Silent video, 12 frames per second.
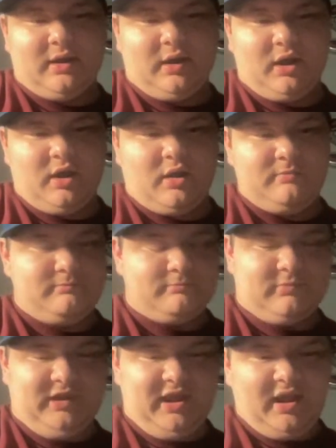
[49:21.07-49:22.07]

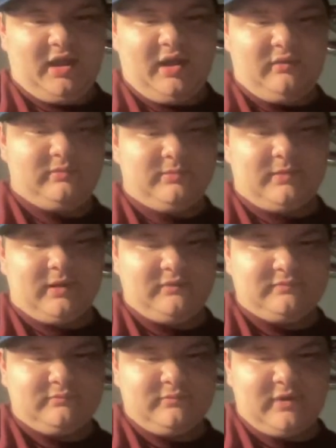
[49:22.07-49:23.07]
Yeah,
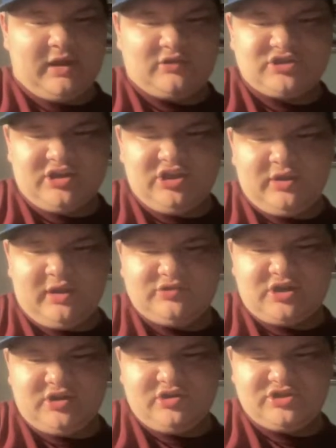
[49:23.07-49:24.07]
I'll check
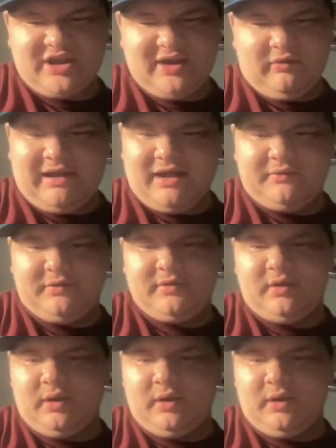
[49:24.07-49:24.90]
your channel out.